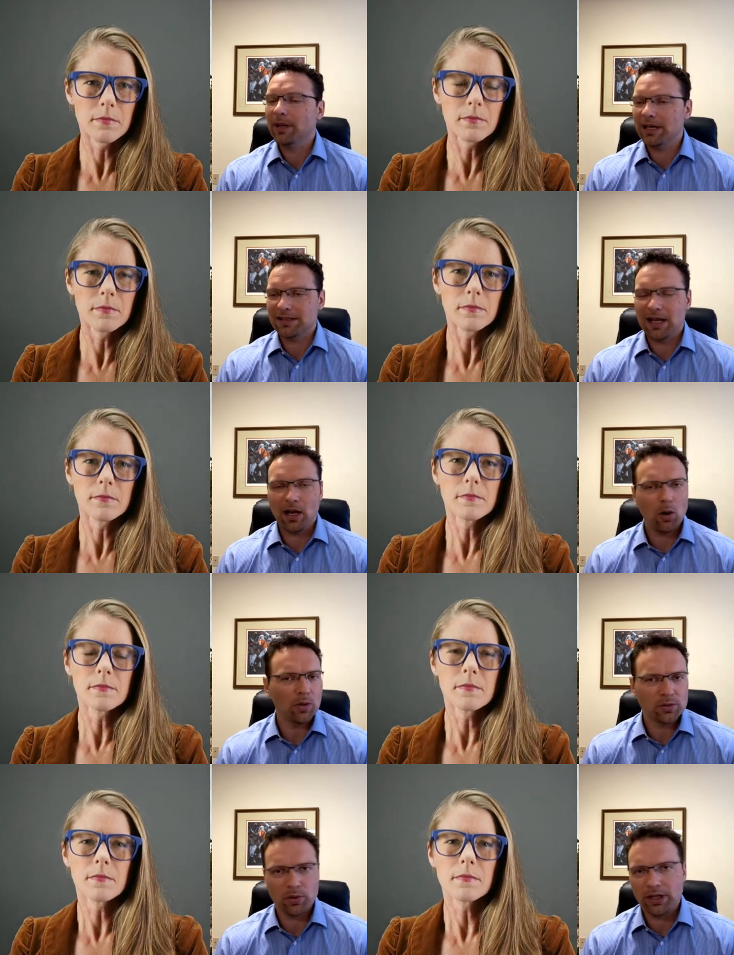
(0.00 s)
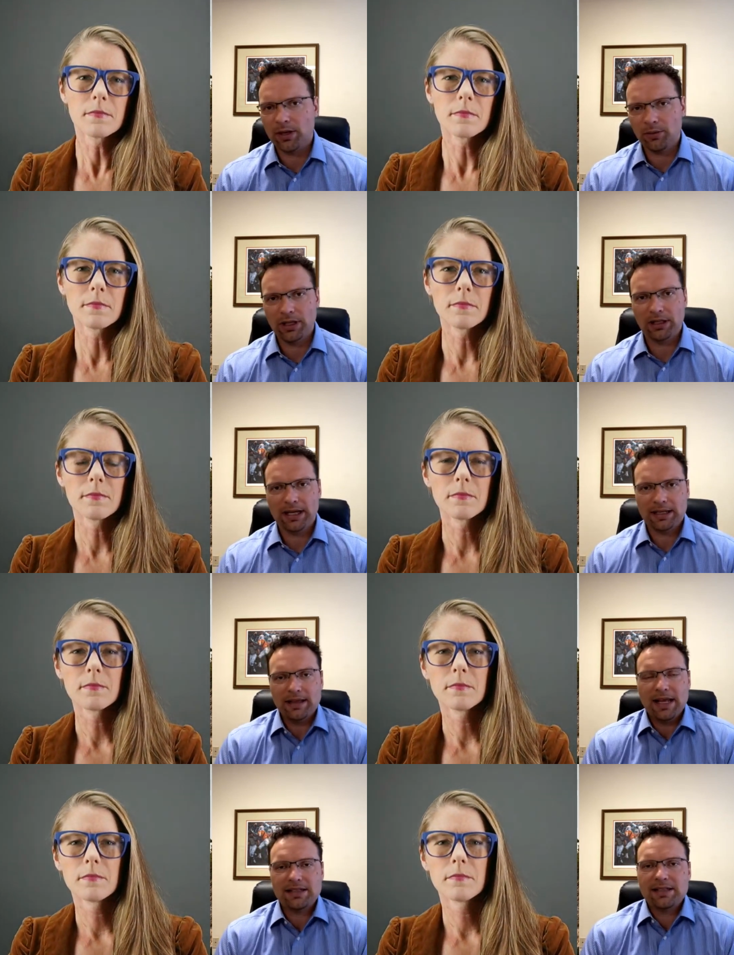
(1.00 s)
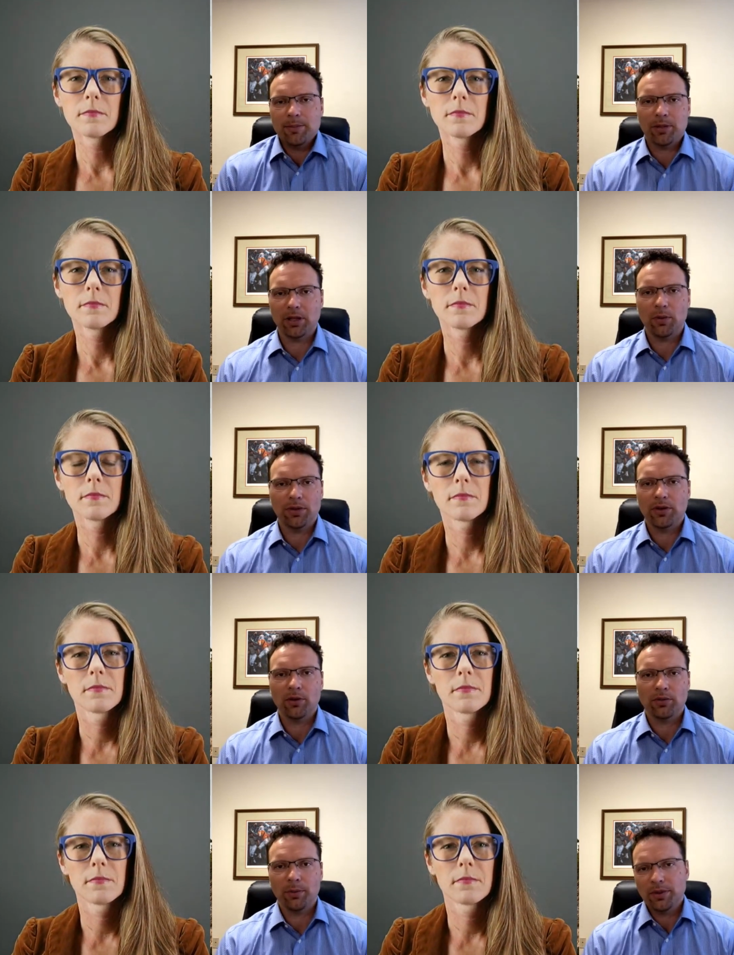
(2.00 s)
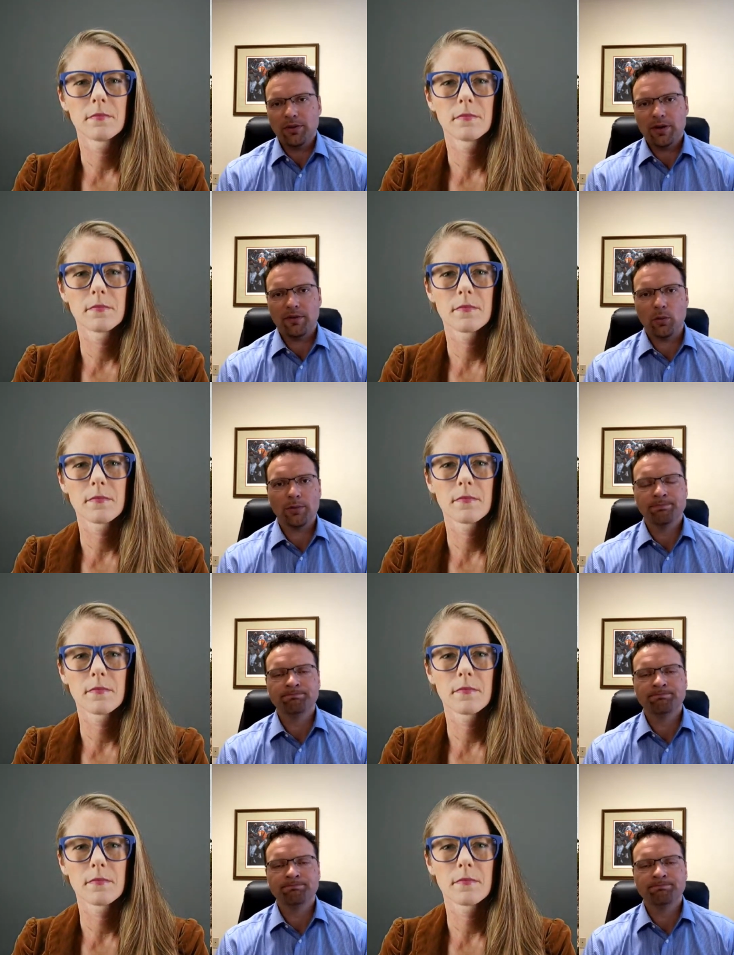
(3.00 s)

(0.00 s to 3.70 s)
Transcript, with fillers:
Speaker 1: because they always want to get reelected. That's typically what they're what they're there for.